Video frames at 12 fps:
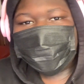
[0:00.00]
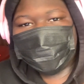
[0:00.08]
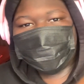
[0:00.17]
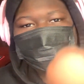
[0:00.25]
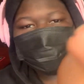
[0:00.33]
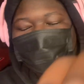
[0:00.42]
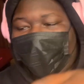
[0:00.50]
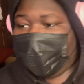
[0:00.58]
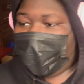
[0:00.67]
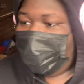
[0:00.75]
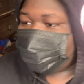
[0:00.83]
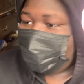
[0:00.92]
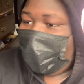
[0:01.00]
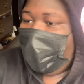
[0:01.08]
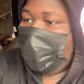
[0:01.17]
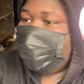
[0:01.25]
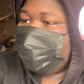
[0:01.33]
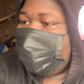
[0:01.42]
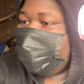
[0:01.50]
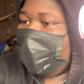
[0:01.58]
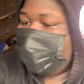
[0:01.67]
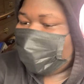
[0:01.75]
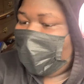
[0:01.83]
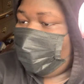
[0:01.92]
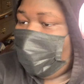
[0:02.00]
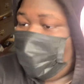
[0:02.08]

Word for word: You can, and I also had LED lights at my